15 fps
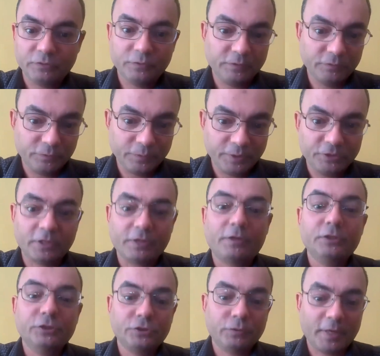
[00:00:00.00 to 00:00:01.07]
to, to, to each
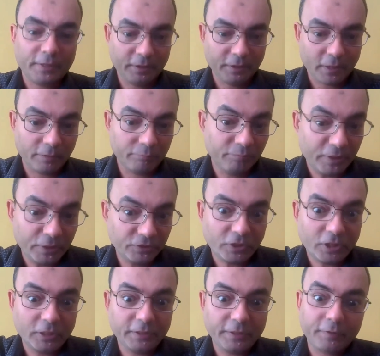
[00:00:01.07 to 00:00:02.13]
other. So I think uh, because
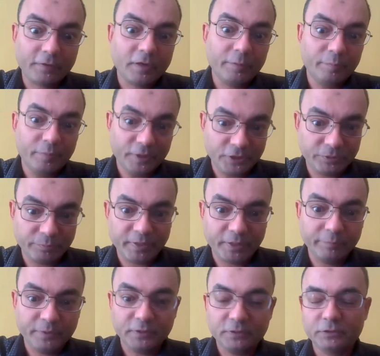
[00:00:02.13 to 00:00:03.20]
currently there are bridges
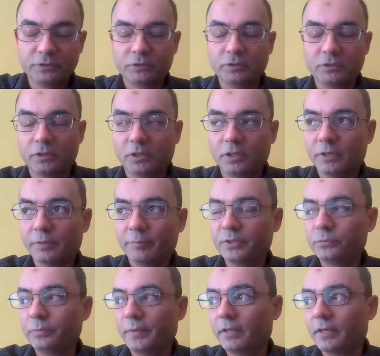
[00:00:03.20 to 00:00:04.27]
being built uh, in
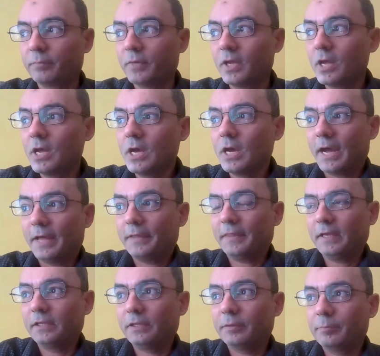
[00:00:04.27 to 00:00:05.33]
between them. I
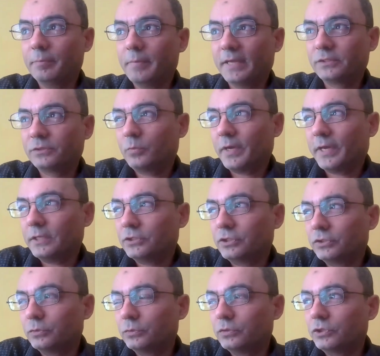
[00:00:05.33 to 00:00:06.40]
think the best way
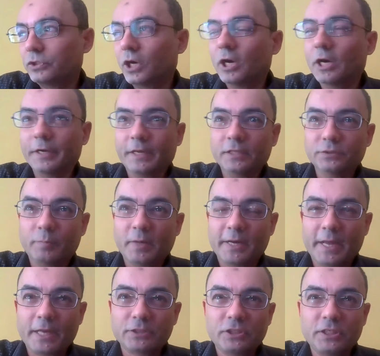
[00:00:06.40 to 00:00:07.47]
to start is by
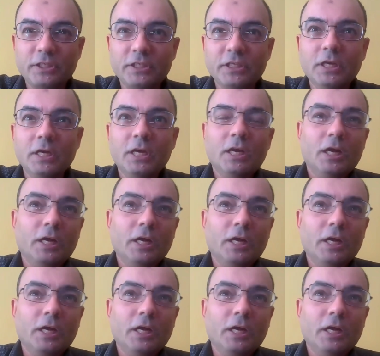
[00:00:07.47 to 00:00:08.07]
actually